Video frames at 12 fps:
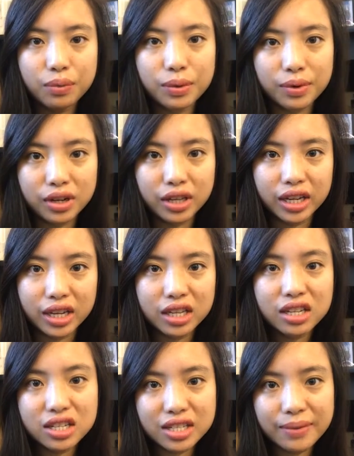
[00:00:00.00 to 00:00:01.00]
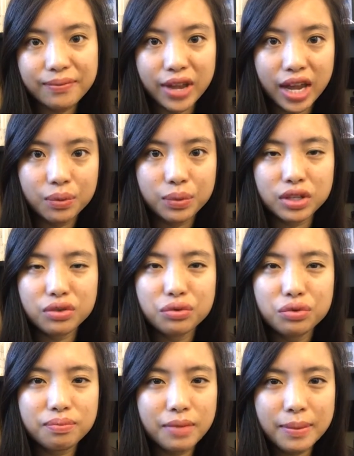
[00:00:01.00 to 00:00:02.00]
We were like in the same van with
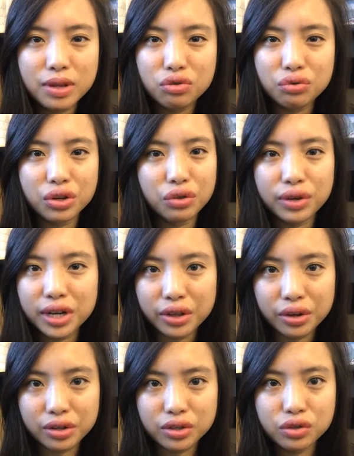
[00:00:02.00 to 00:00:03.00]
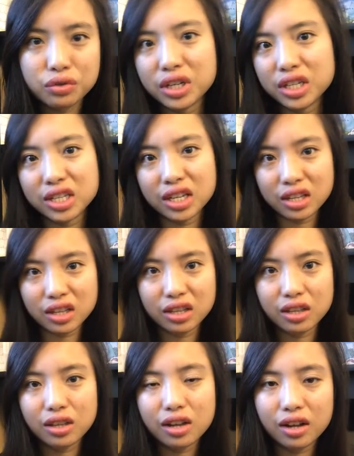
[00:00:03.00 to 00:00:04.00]
maybe two or three other students, and
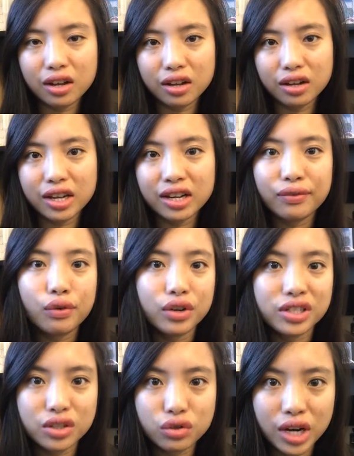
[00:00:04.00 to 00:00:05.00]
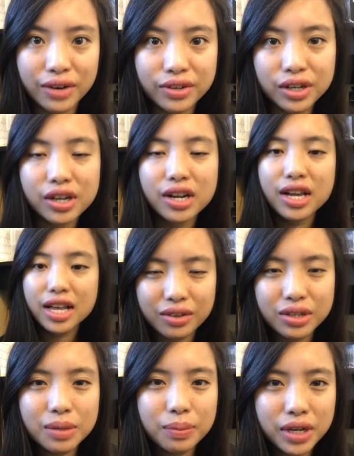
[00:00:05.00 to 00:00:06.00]
then and of course the driver.
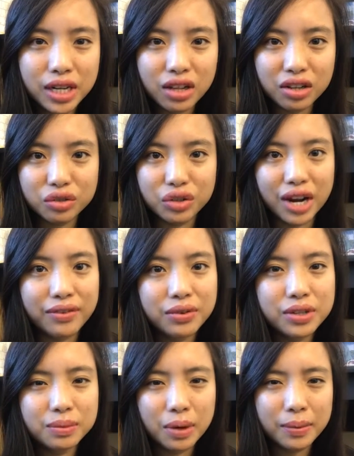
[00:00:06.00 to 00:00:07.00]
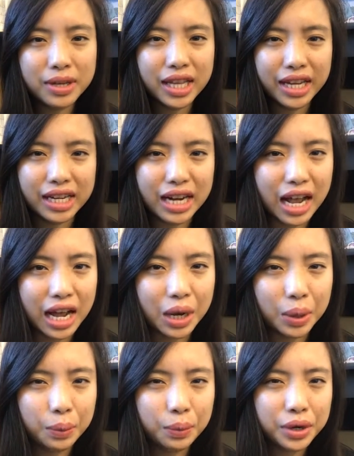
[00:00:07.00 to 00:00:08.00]
It was a pretty long drive. It was probably like an
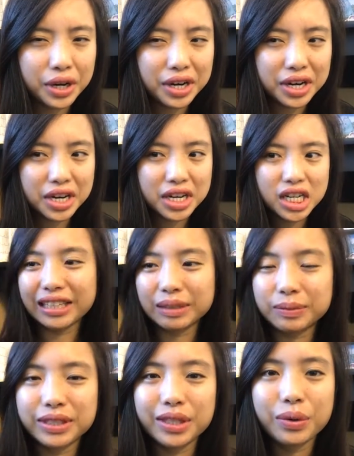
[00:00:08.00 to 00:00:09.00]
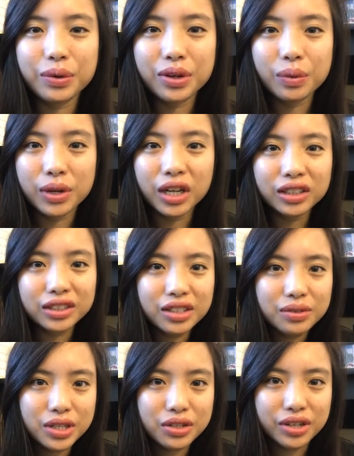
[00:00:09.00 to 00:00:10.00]
hour. So you know, we got to
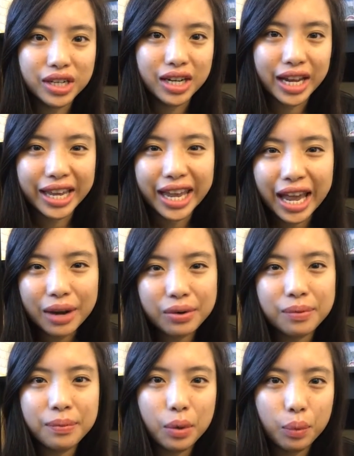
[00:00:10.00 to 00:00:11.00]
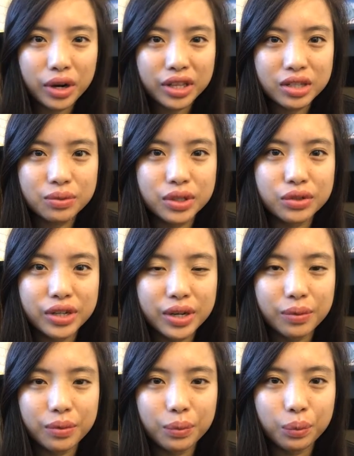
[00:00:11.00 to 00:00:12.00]
the retreat. I can't remember where this
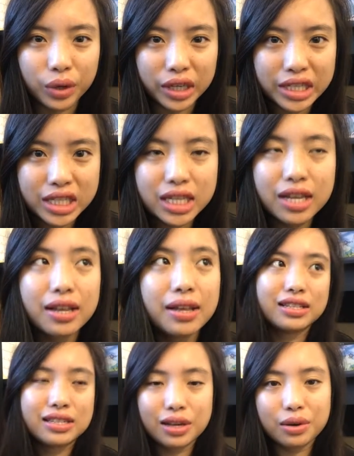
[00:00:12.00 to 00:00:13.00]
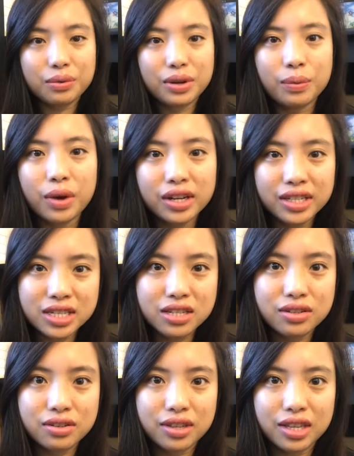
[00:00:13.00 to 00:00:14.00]
retreat was. So we walked
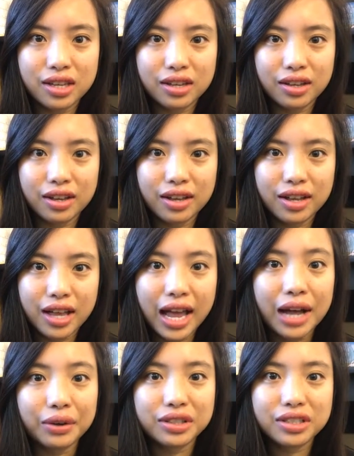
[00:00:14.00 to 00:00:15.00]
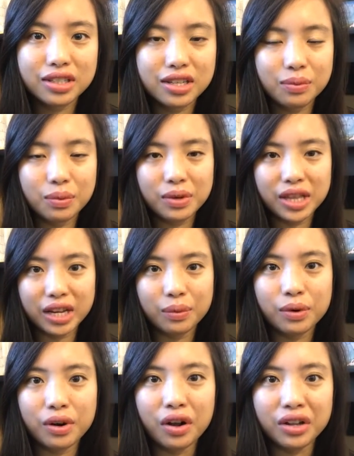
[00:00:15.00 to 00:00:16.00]
into the house. We
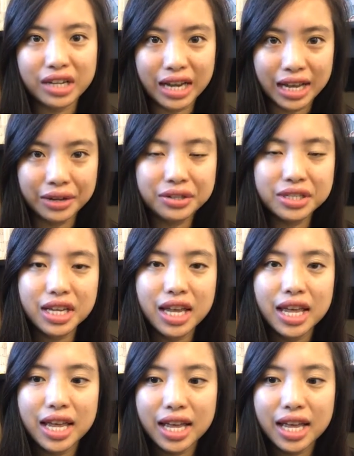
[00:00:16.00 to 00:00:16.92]
were all in the house.